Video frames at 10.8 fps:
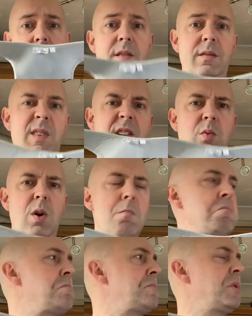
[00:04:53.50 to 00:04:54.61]
This
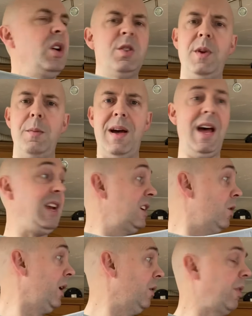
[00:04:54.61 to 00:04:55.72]
one cost me about
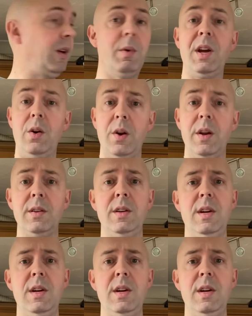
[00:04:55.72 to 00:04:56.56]
£8, I think, when I got it.